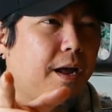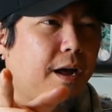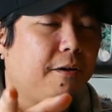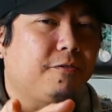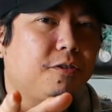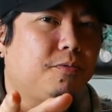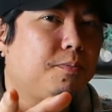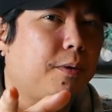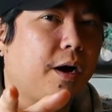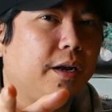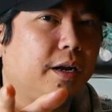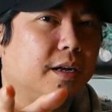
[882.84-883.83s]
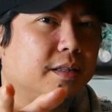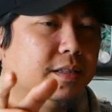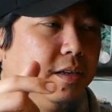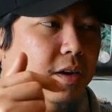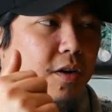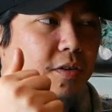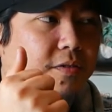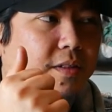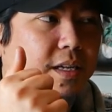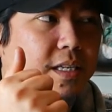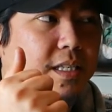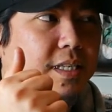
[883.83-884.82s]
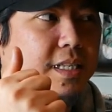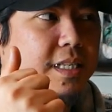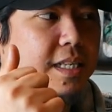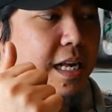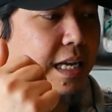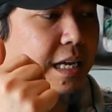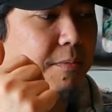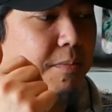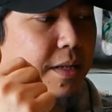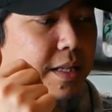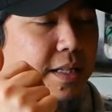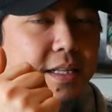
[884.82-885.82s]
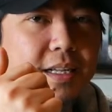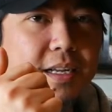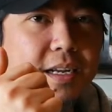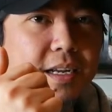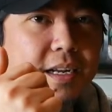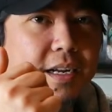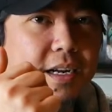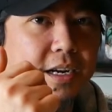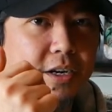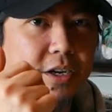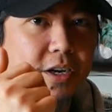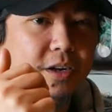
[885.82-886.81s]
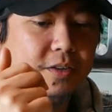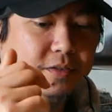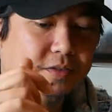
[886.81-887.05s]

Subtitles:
after product of this gimbal. Here you go.